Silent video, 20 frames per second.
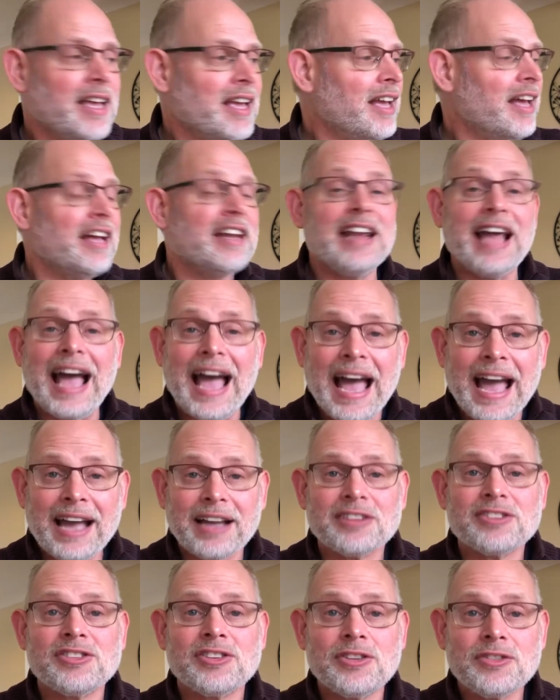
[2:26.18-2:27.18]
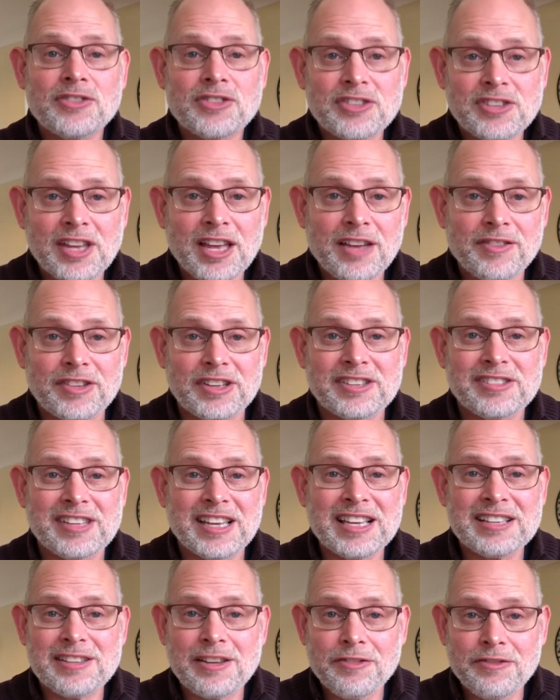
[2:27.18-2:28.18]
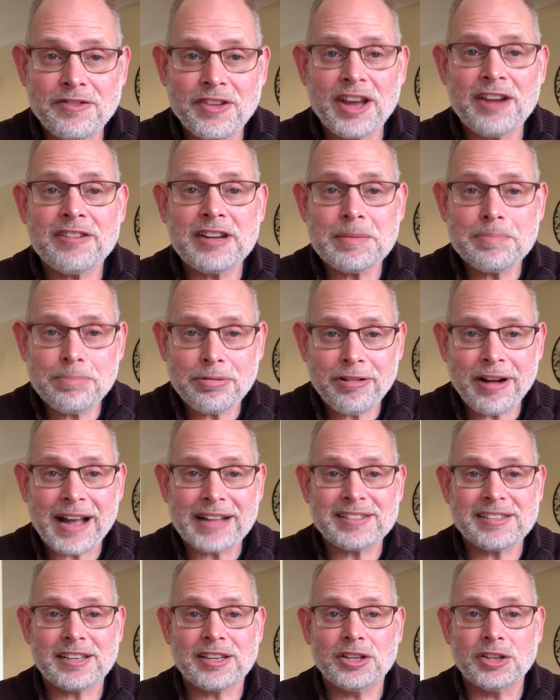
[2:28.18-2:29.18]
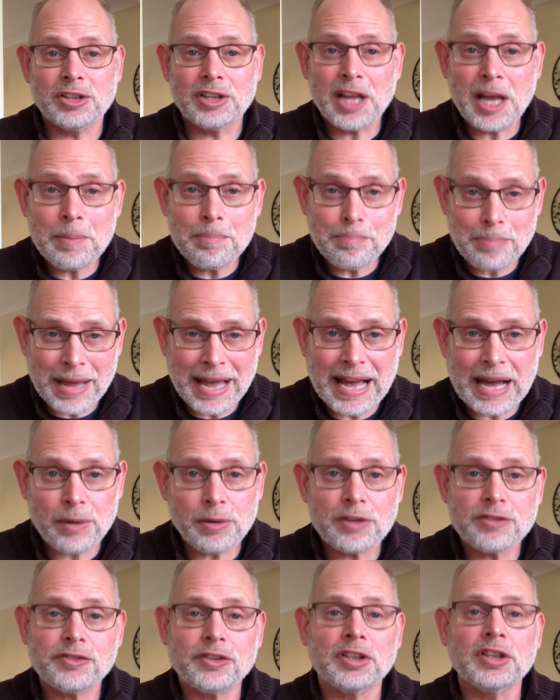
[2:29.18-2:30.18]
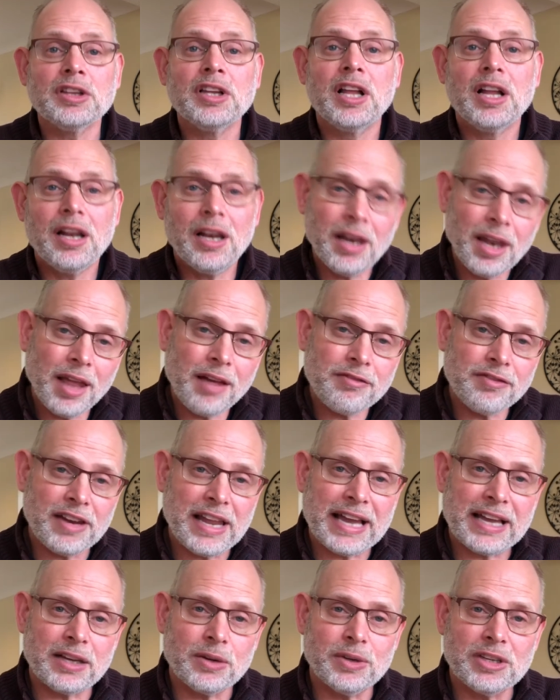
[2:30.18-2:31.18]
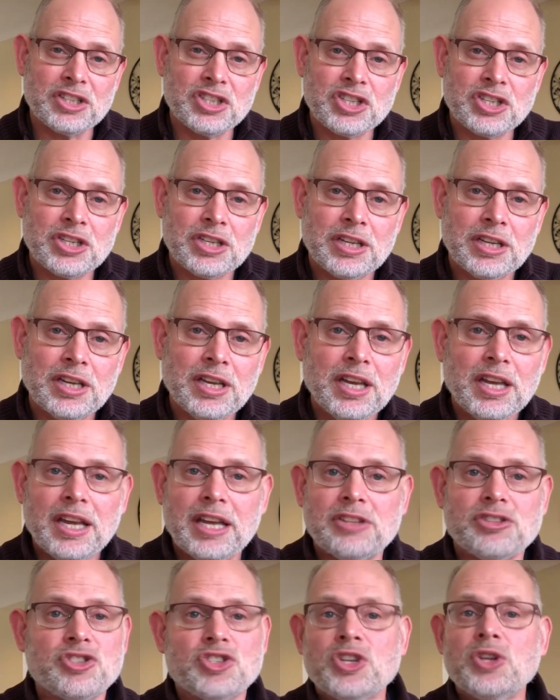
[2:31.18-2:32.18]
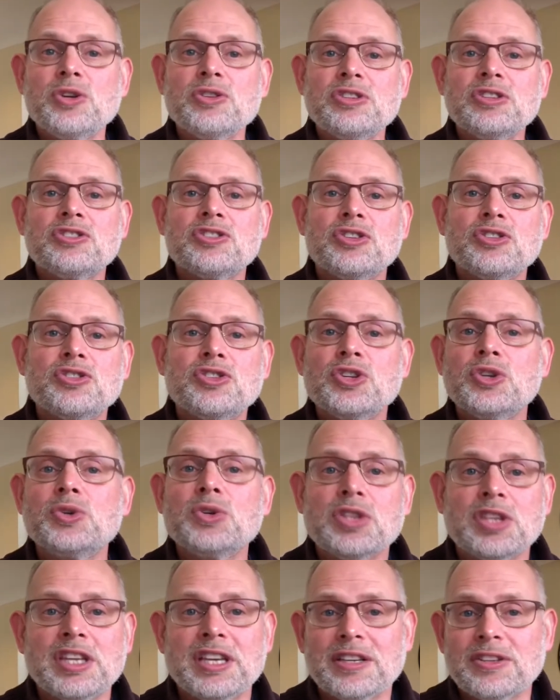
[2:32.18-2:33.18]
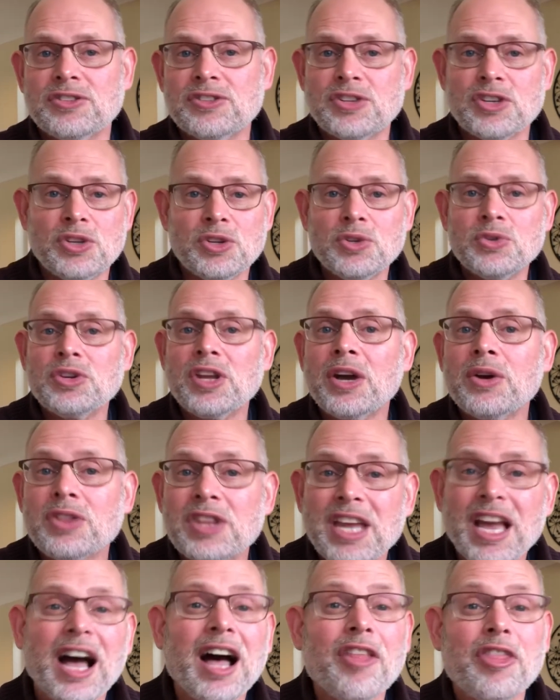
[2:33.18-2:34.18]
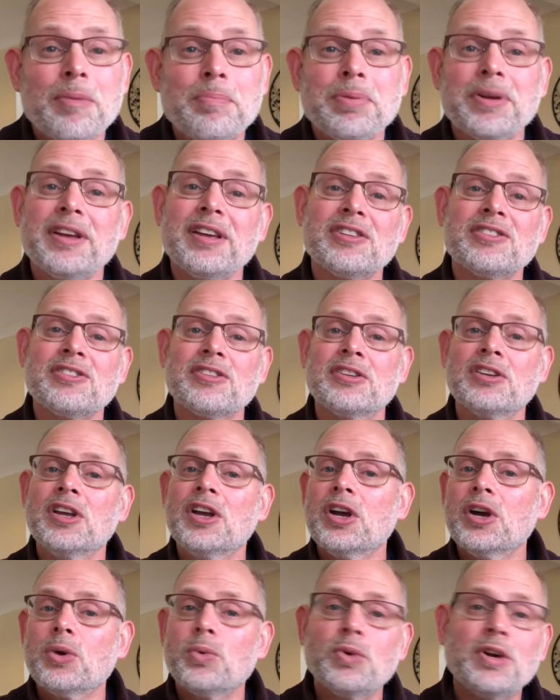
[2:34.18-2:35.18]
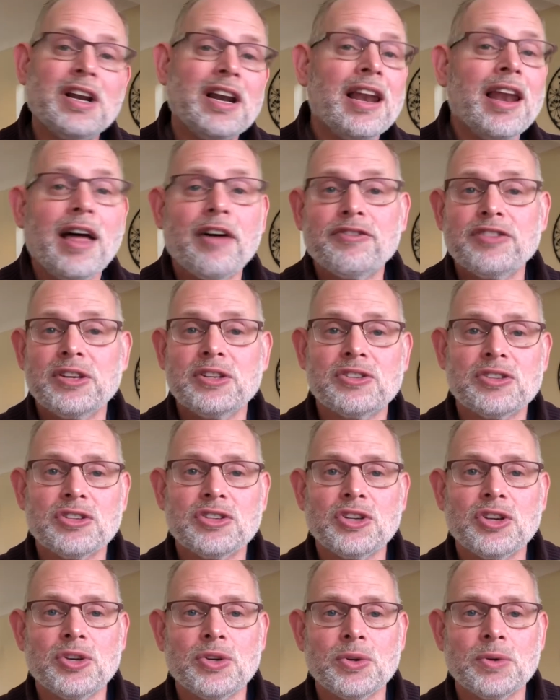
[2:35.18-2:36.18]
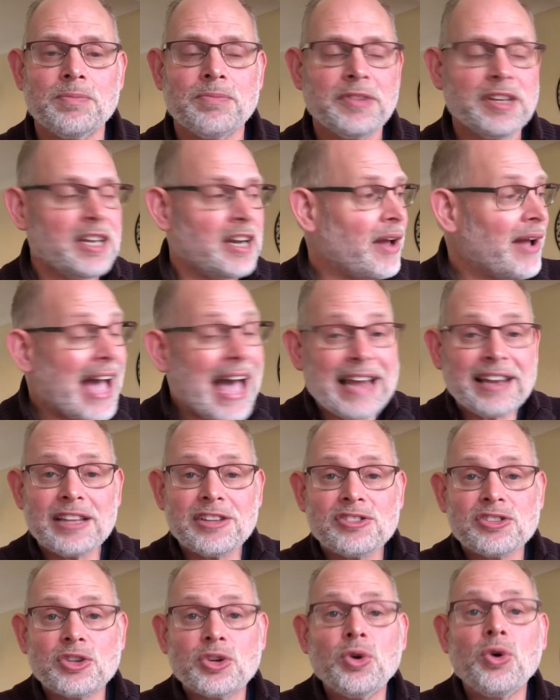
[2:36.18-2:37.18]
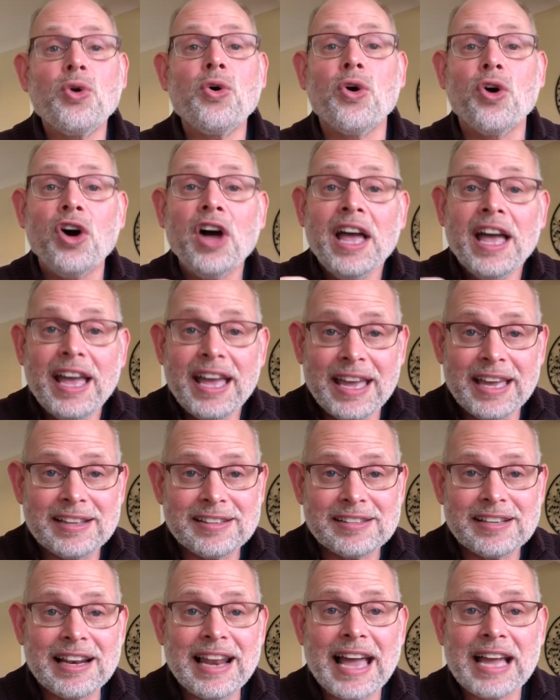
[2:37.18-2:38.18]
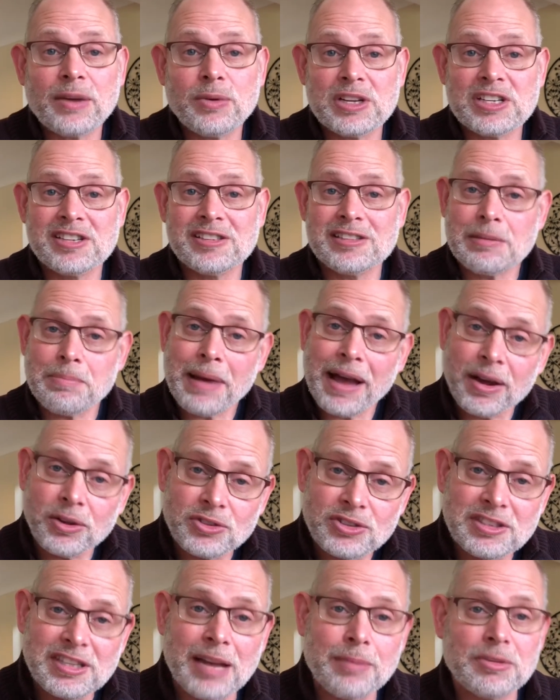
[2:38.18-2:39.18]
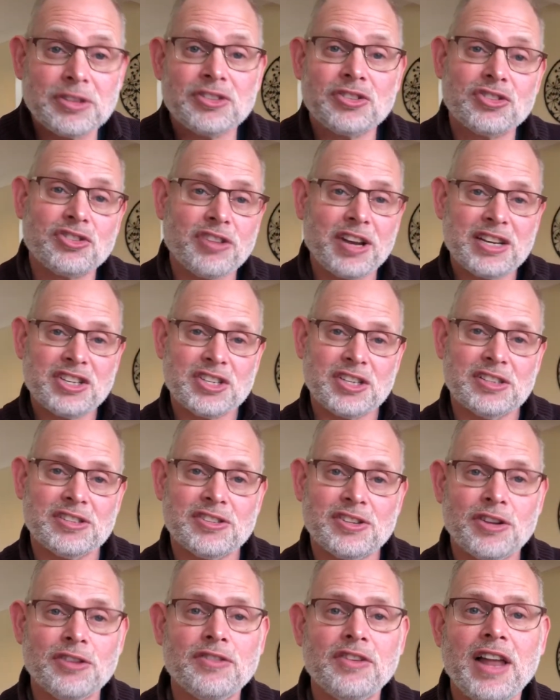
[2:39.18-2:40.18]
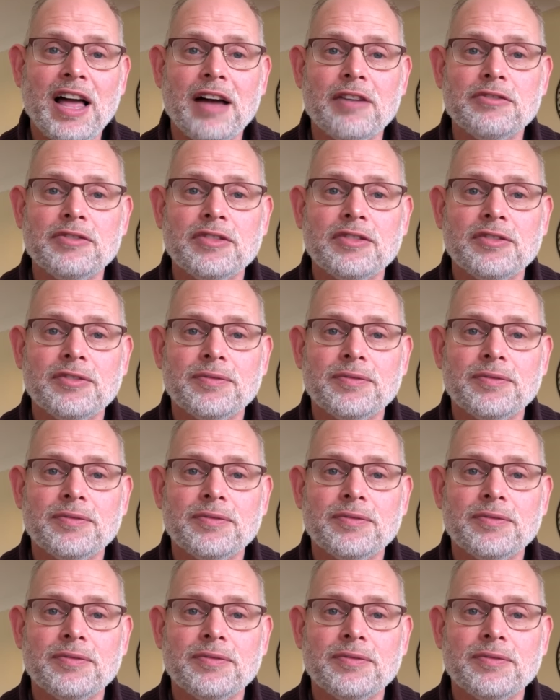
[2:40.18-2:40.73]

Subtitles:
And acts of service is a very practical and powerful love language. It's choosing to do things that you know the other person would love you to do. You know, at its core, its language is about demonstrations of love.